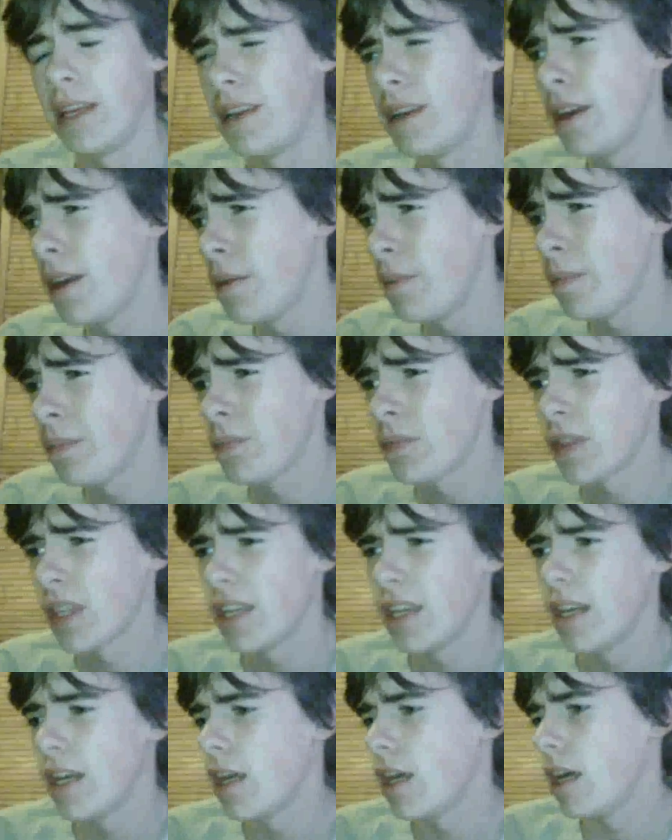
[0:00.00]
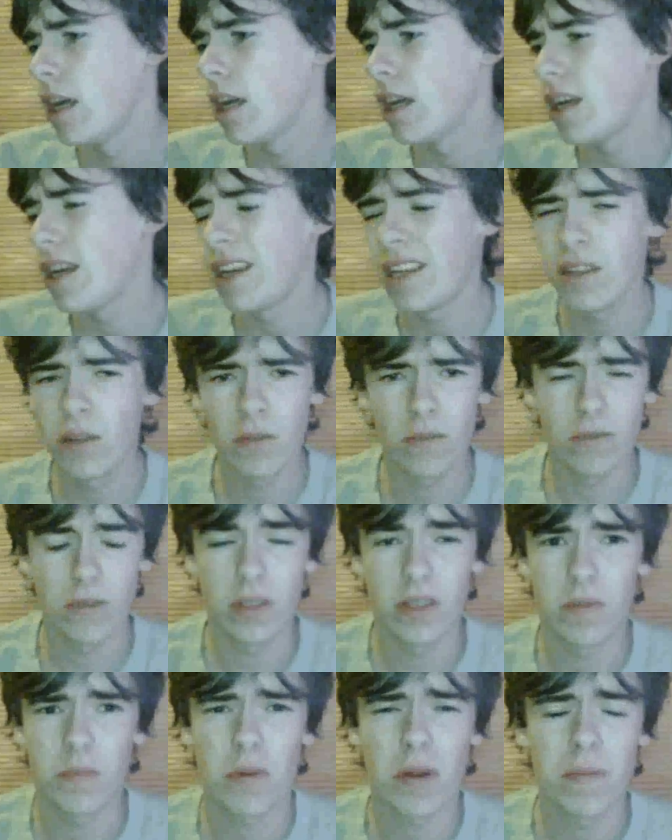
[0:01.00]
And
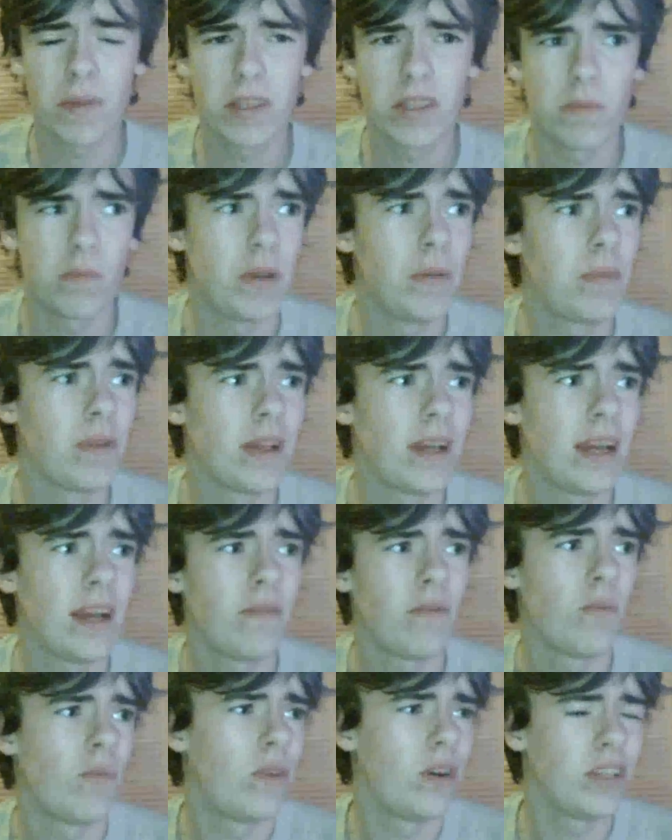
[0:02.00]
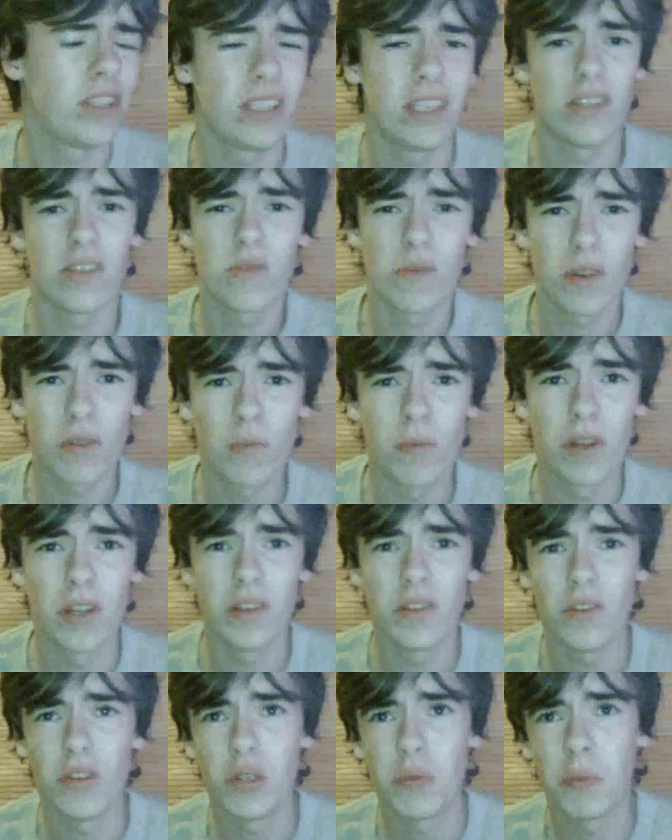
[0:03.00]
there's probably some people that haven't watched it, so I don't
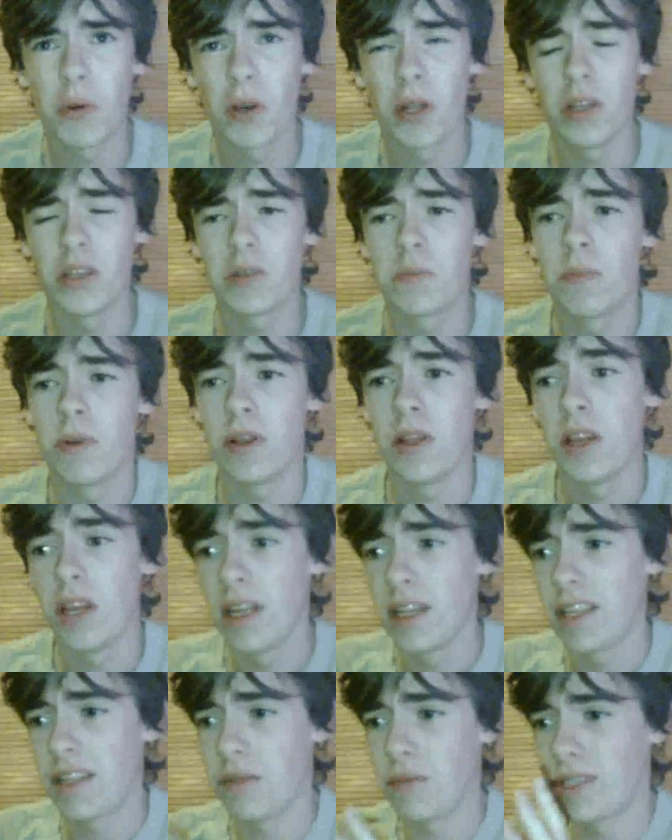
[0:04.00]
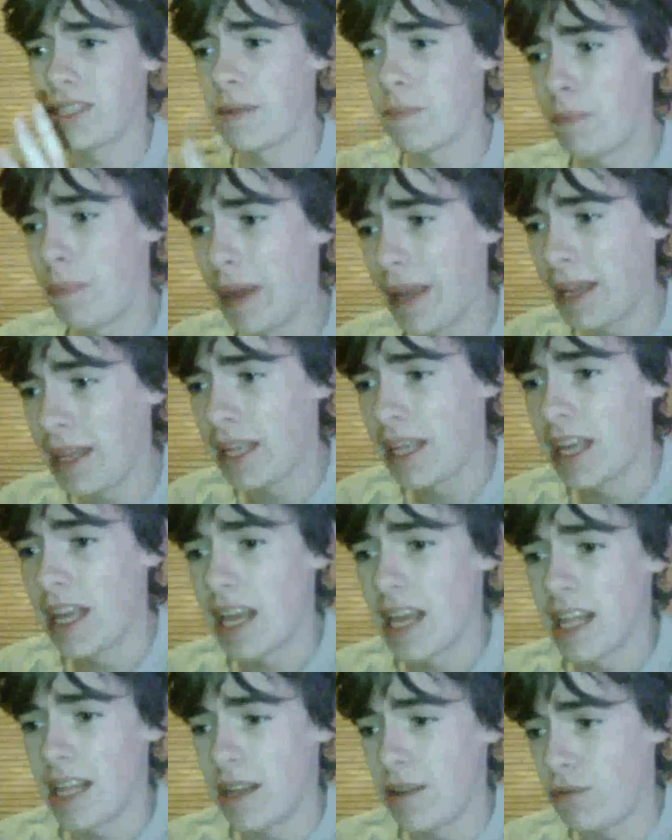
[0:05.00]
want to do spoilers, but there was the bit,
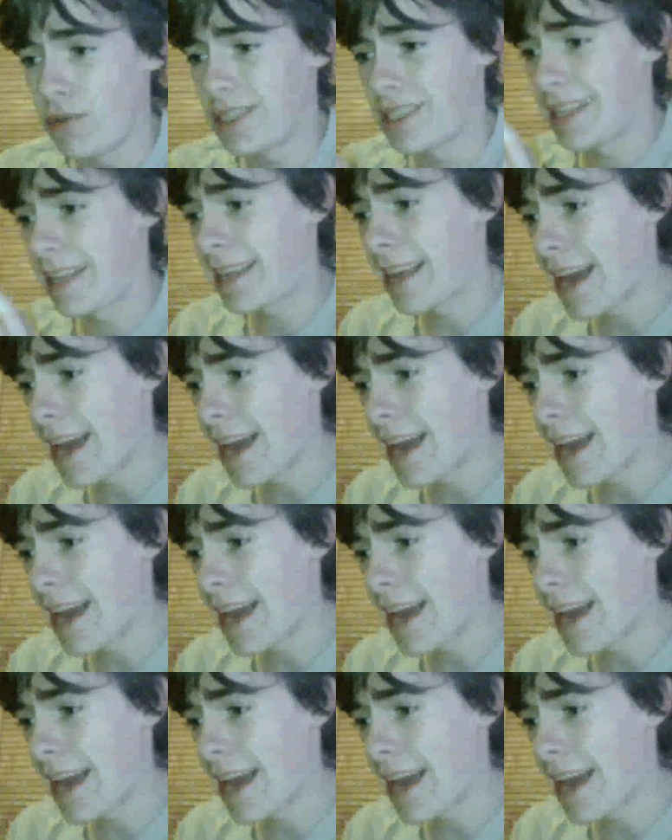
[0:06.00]
and there was the